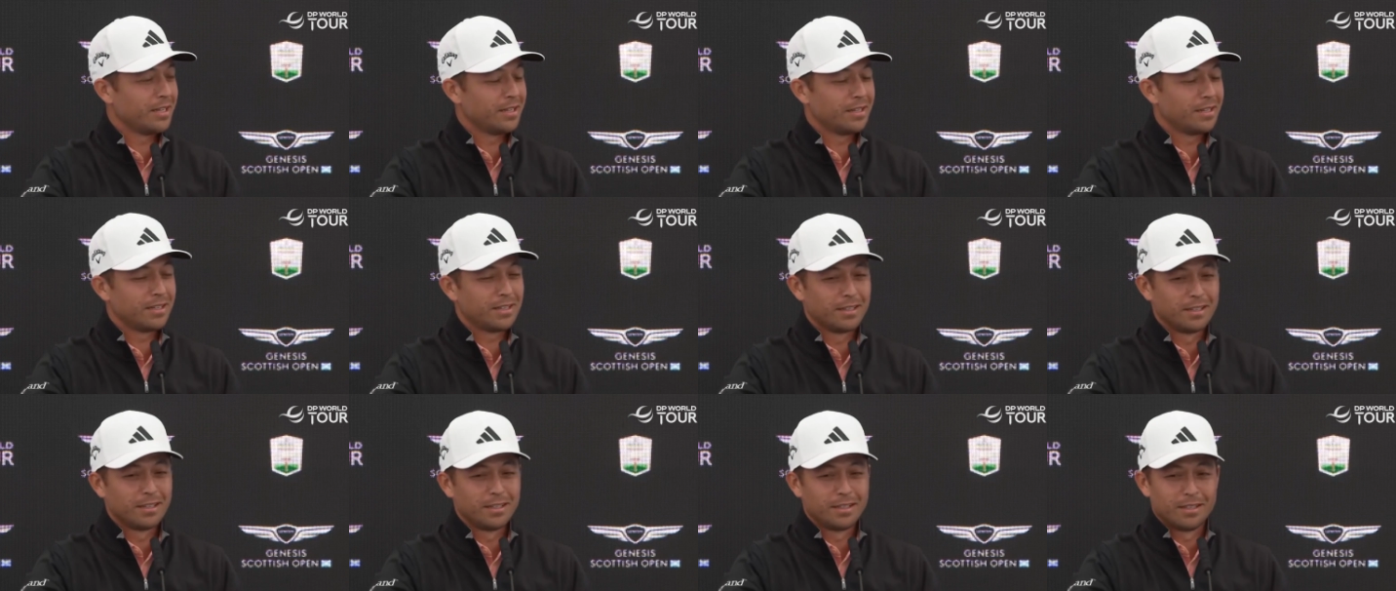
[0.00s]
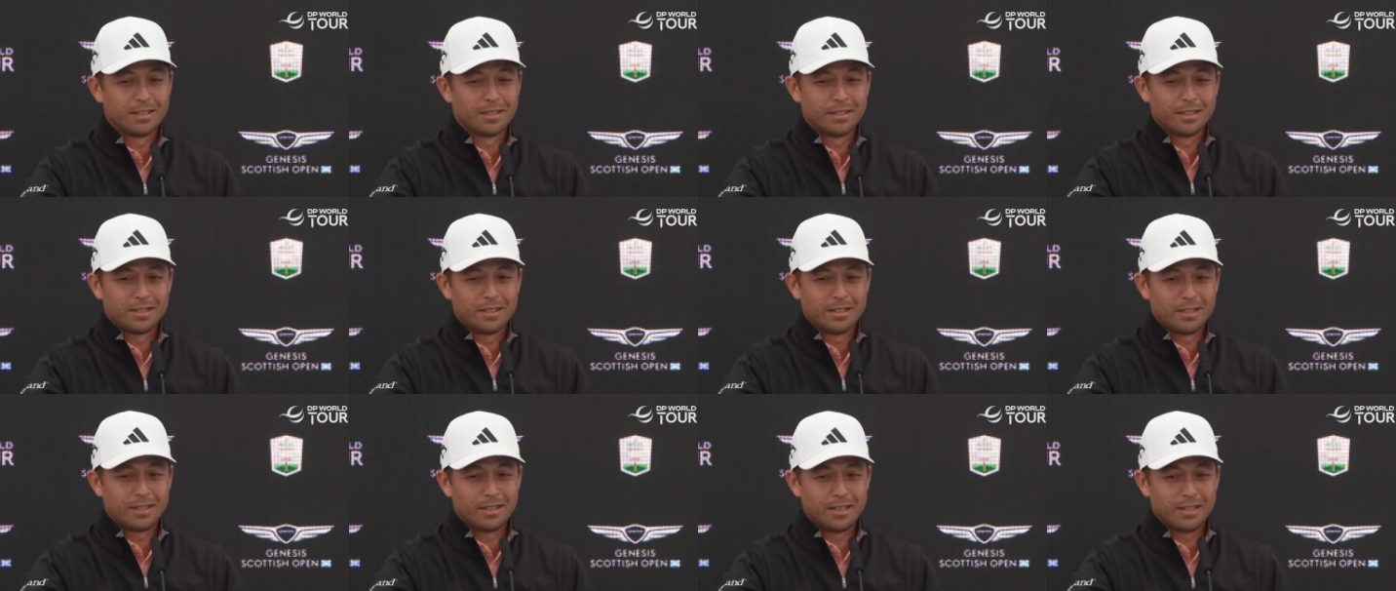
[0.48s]
And
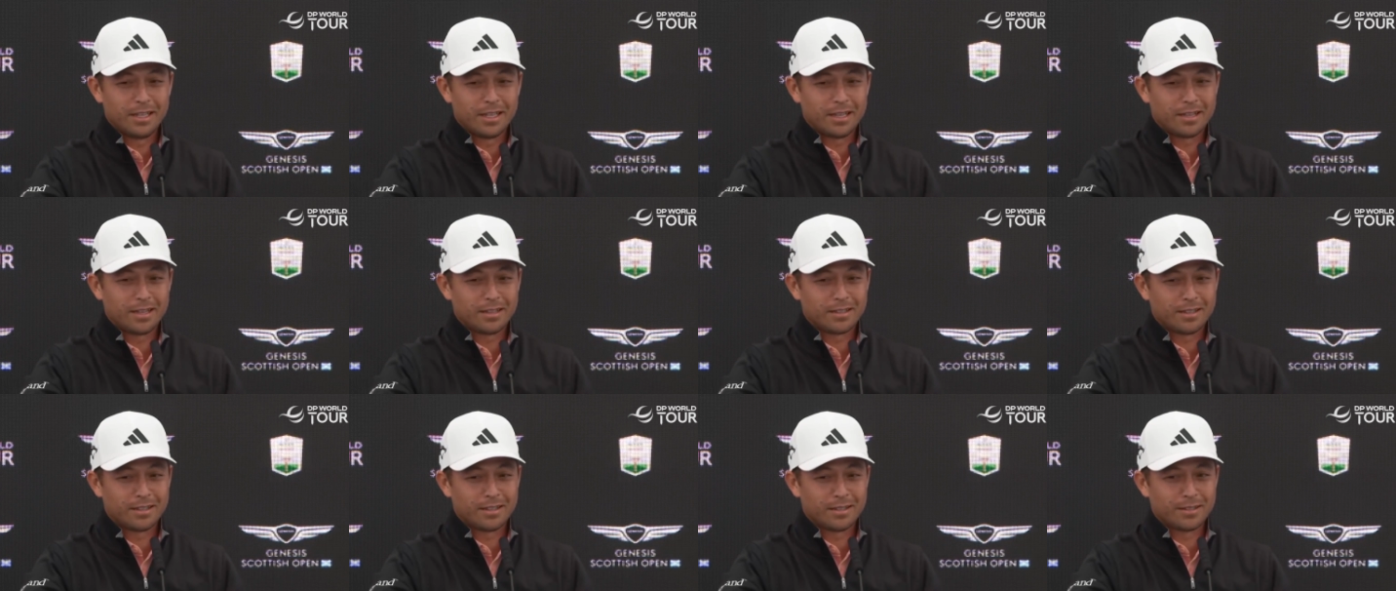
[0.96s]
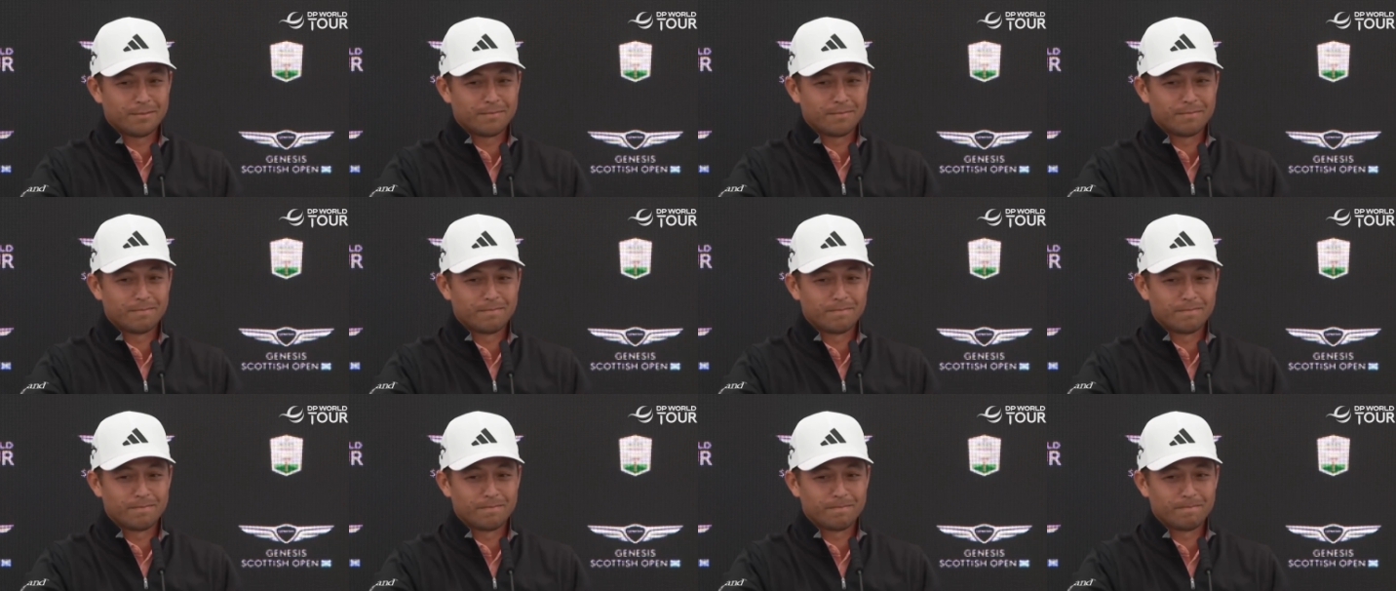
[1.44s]
and yeah, um,